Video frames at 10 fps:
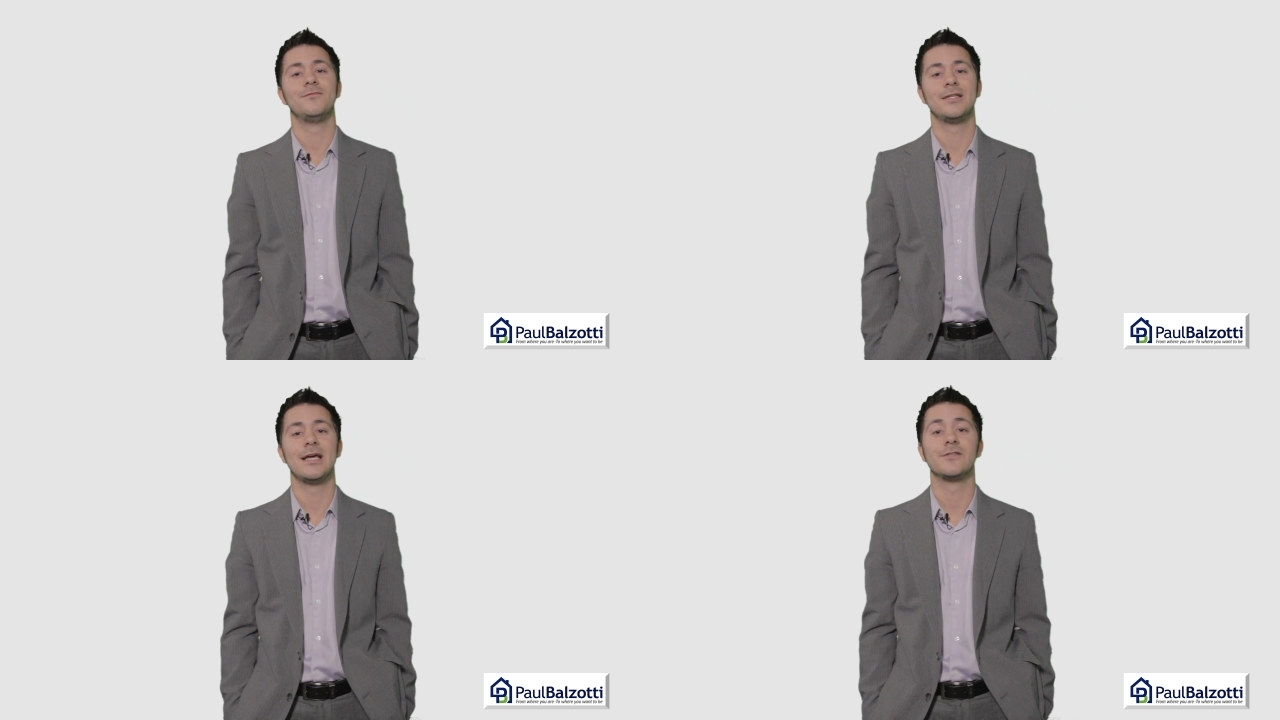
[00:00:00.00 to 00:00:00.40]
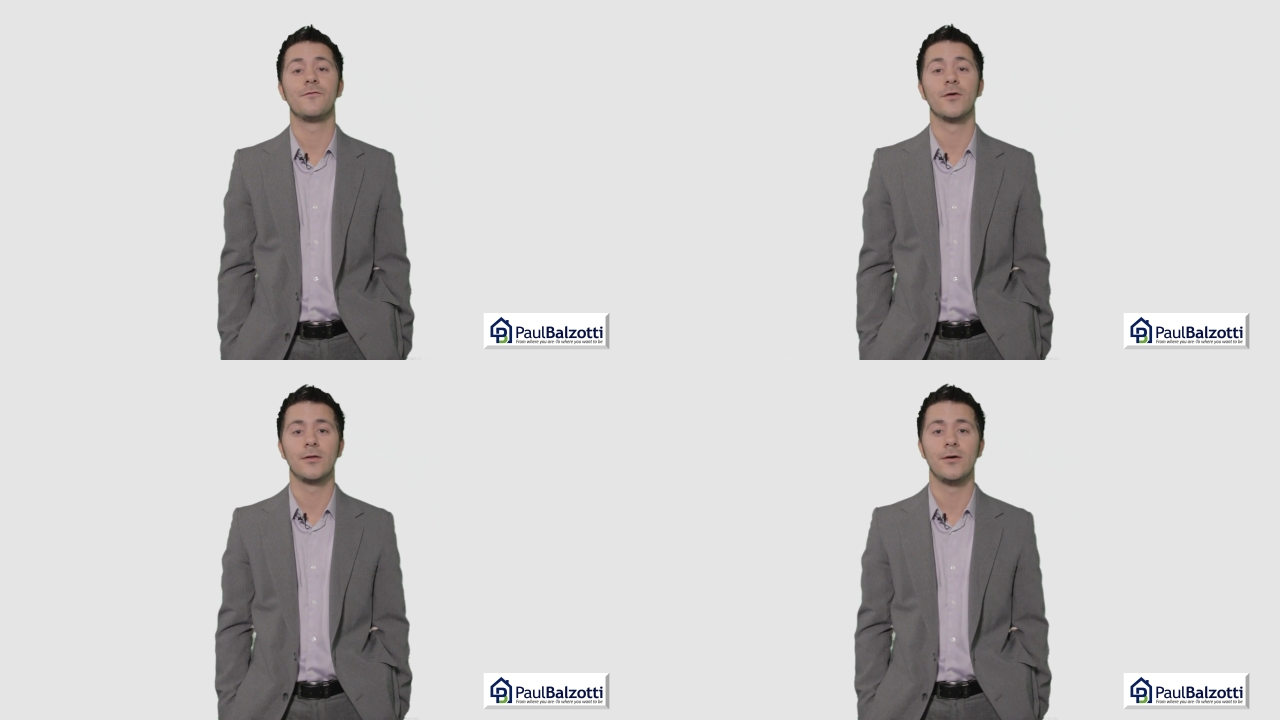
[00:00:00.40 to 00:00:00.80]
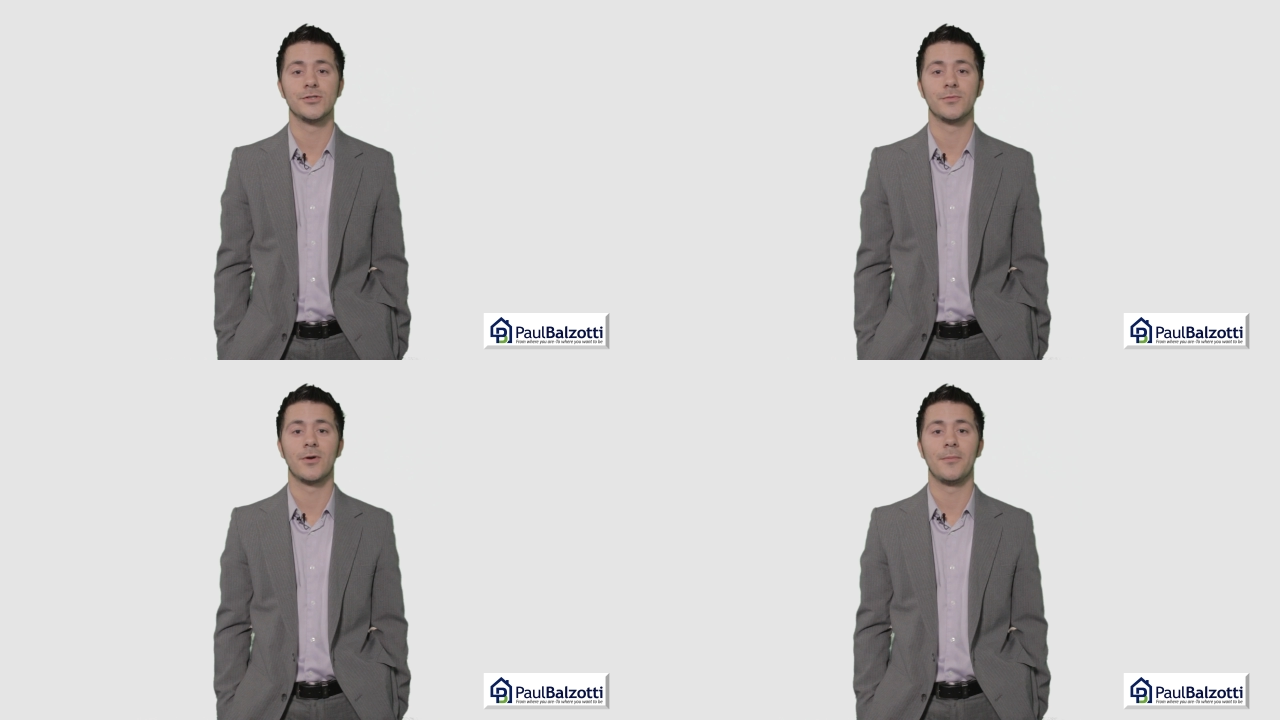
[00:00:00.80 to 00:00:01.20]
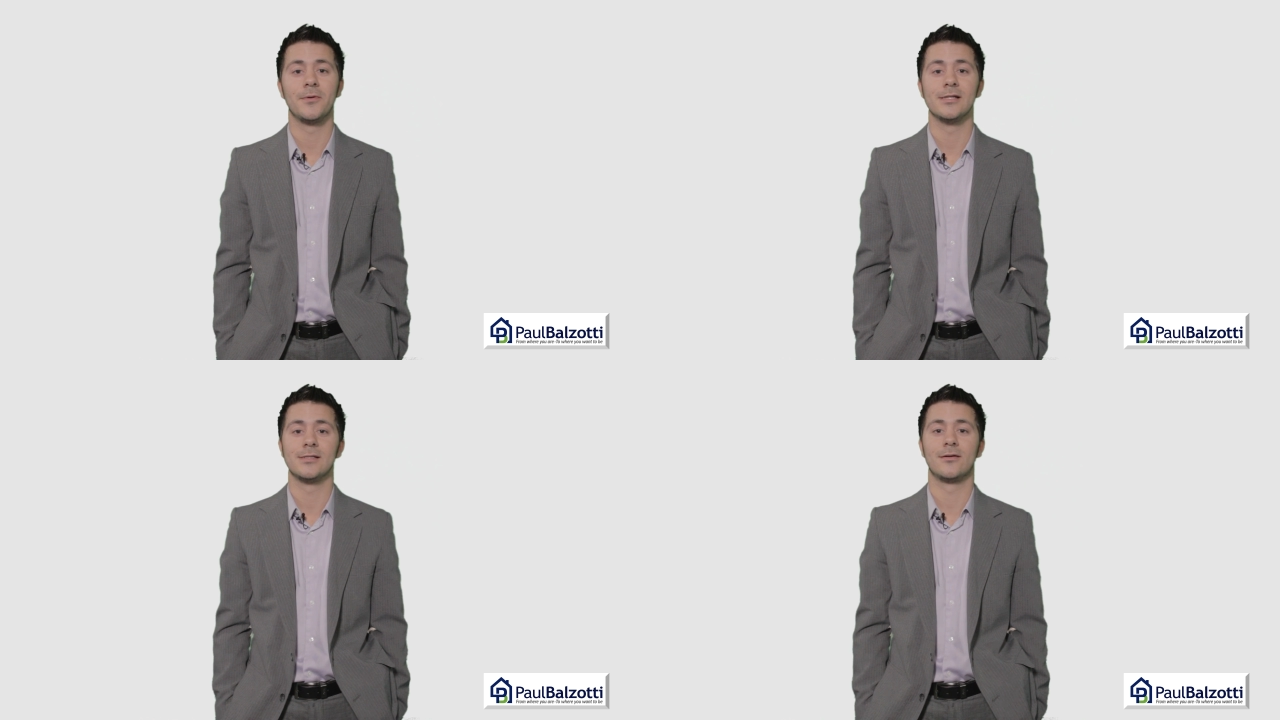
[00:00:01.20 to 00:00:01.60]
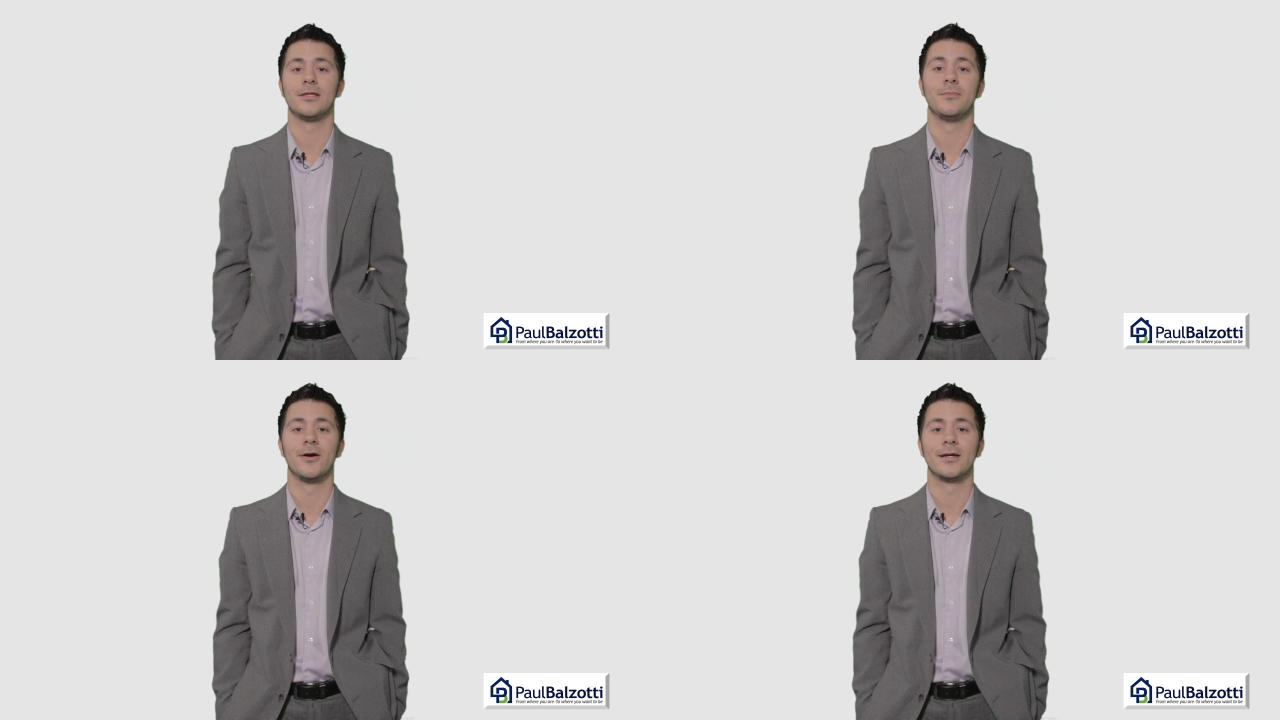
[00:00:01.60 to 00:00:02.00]
today's foreclosure properties that are on the
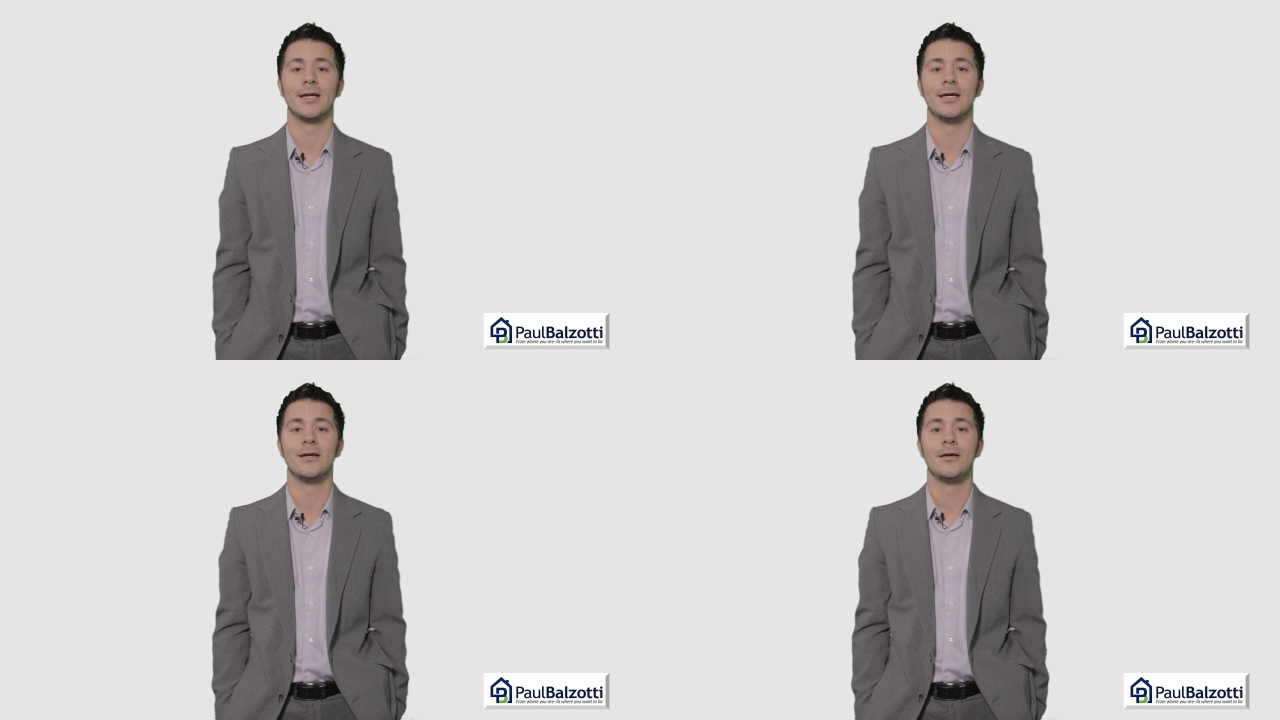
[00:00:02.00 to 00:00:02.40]
market.